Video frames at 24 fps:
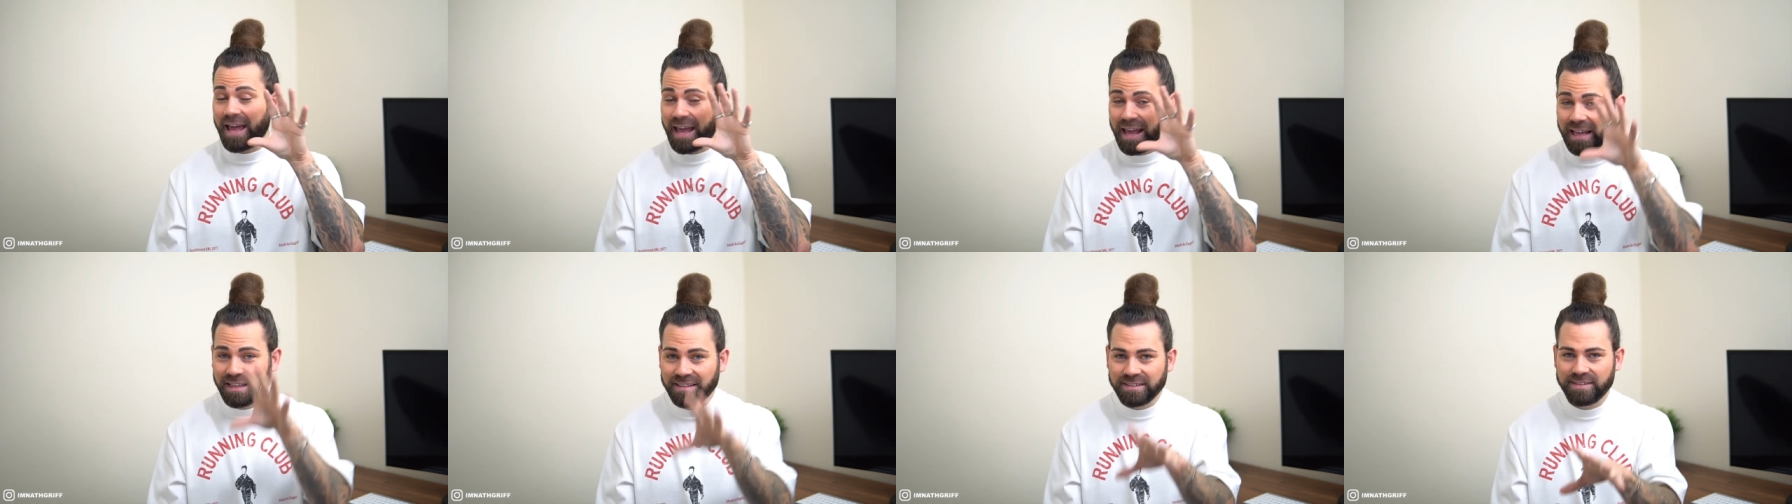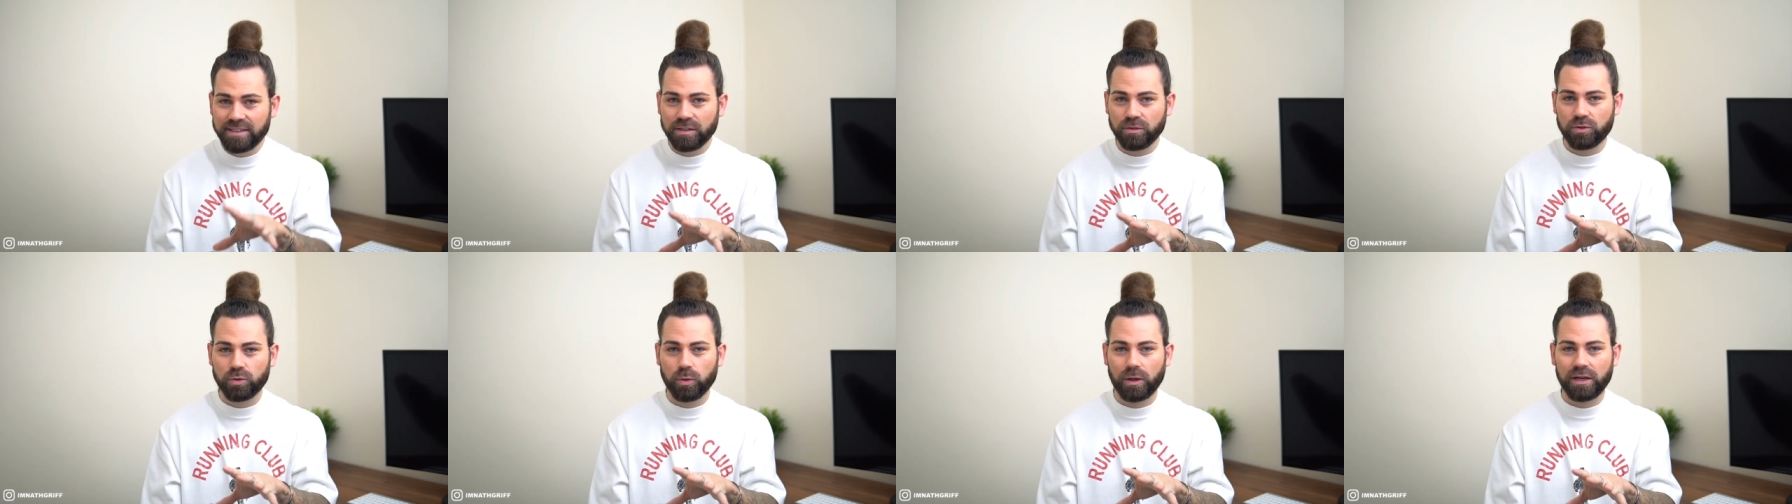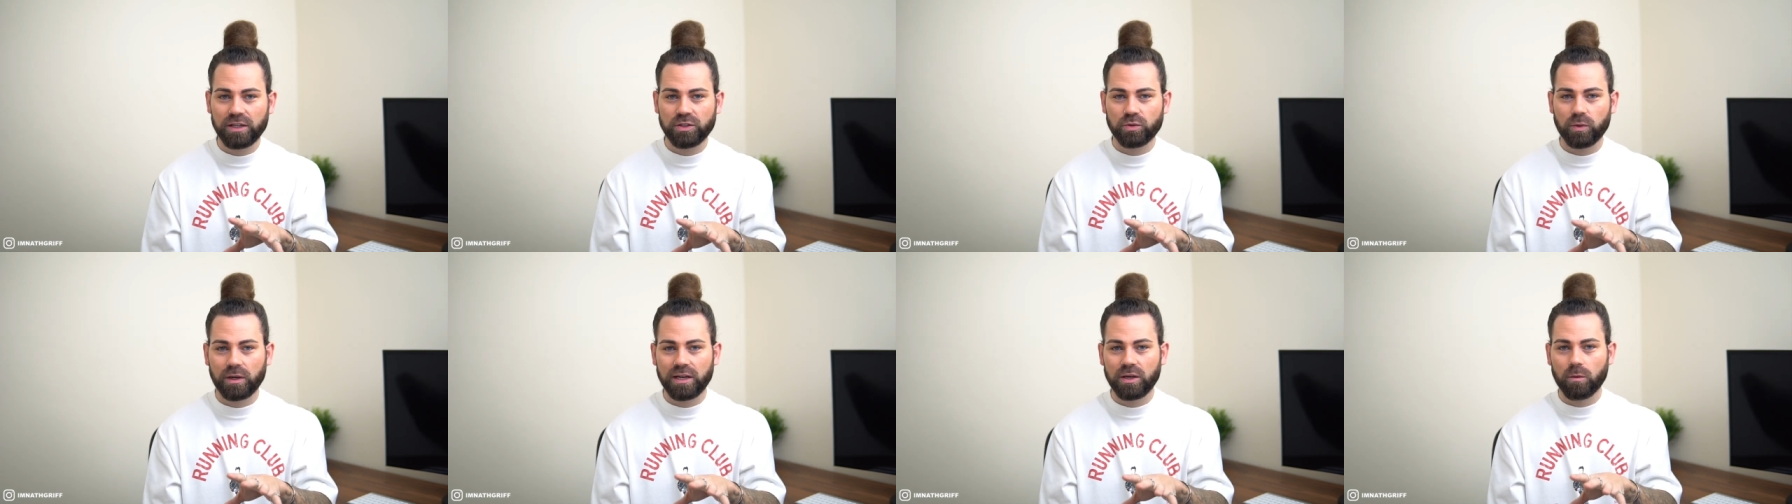into
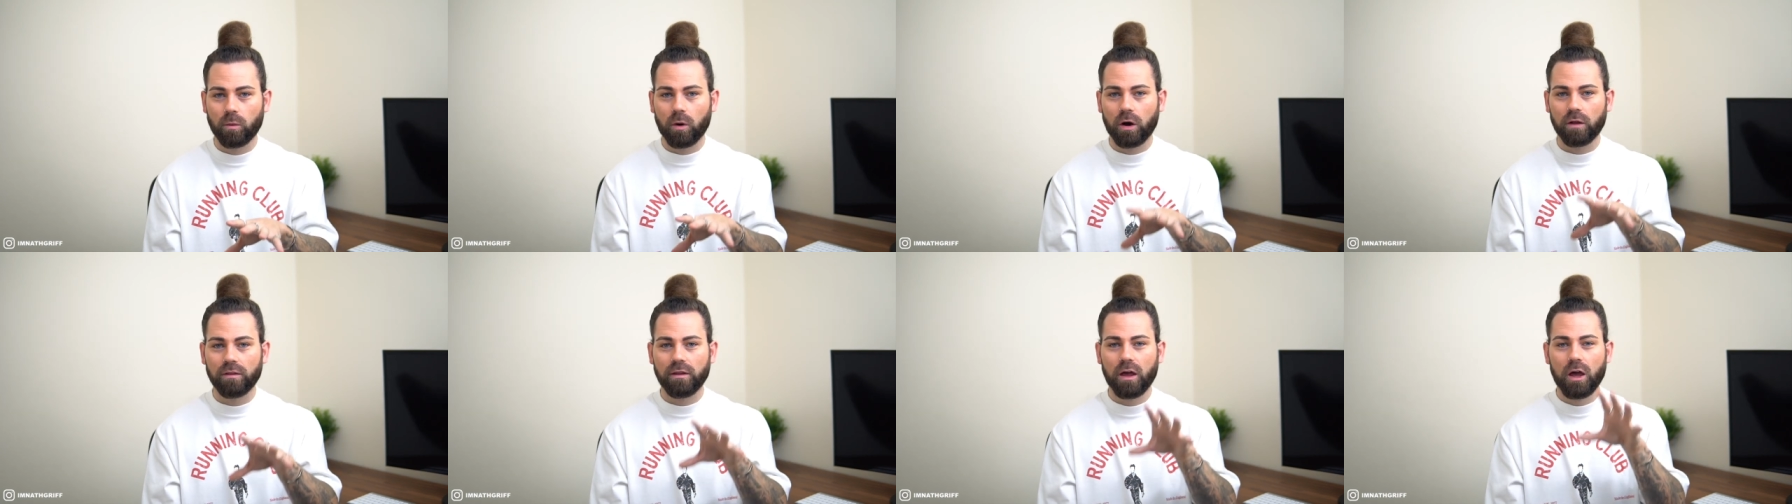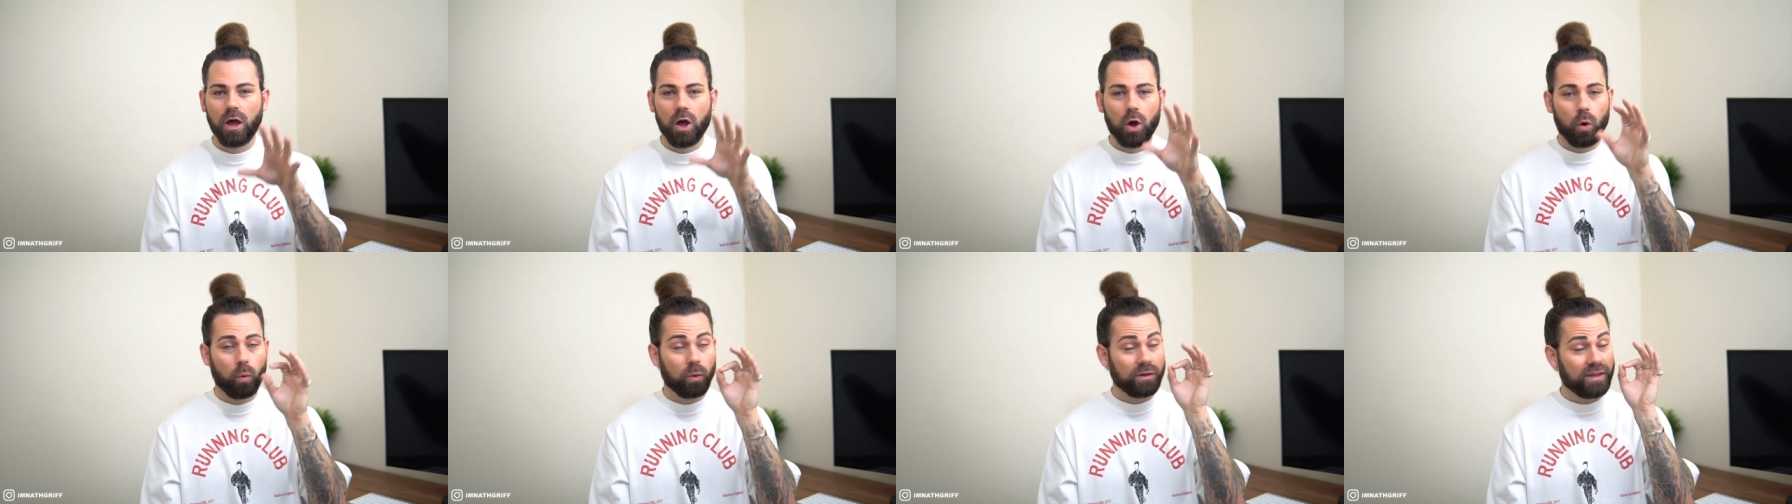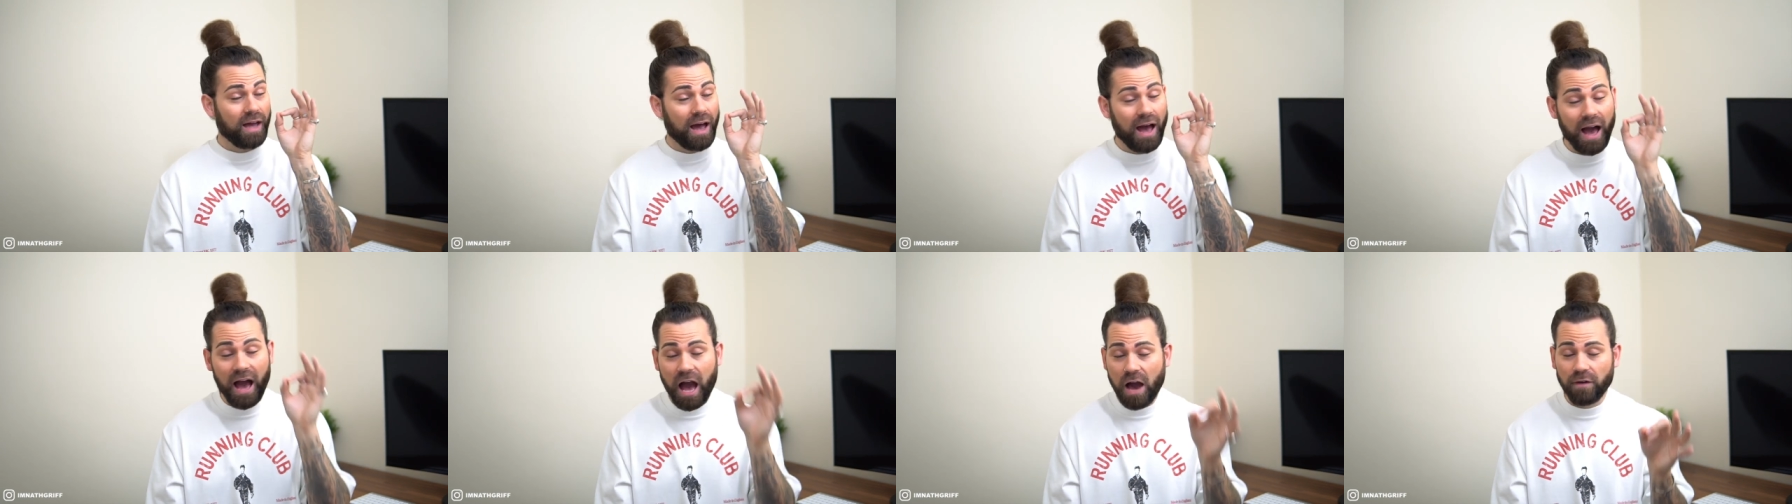2021 would
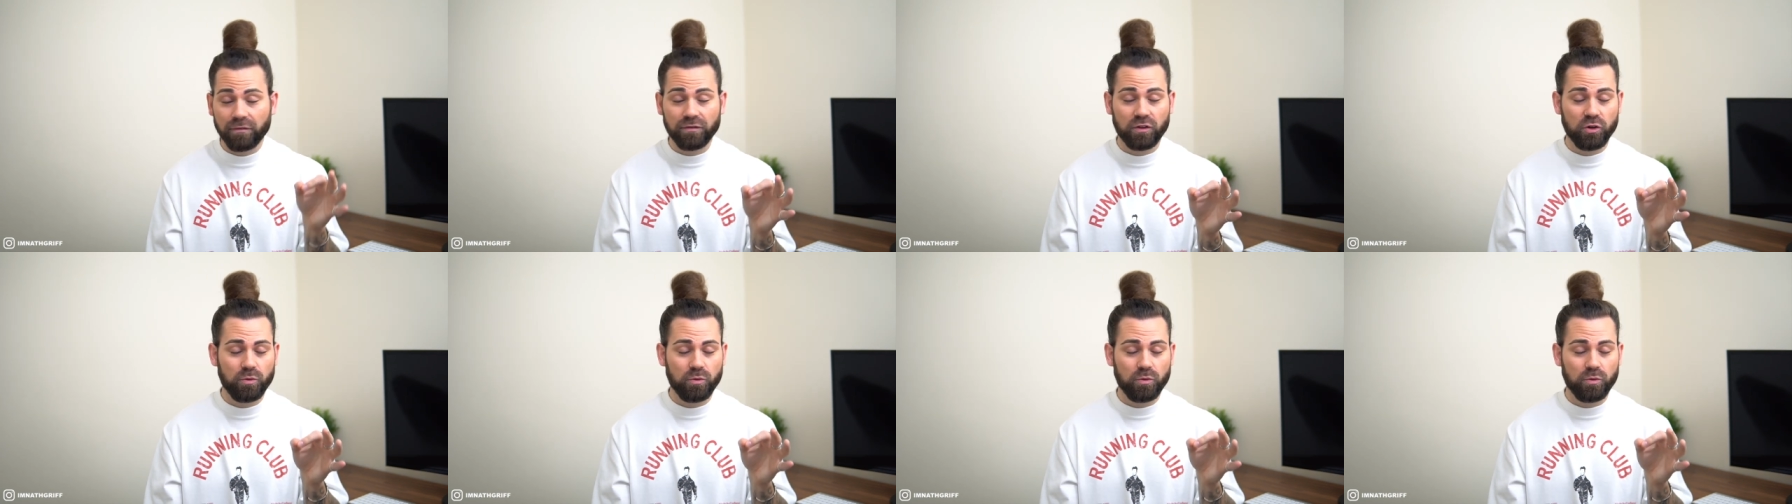have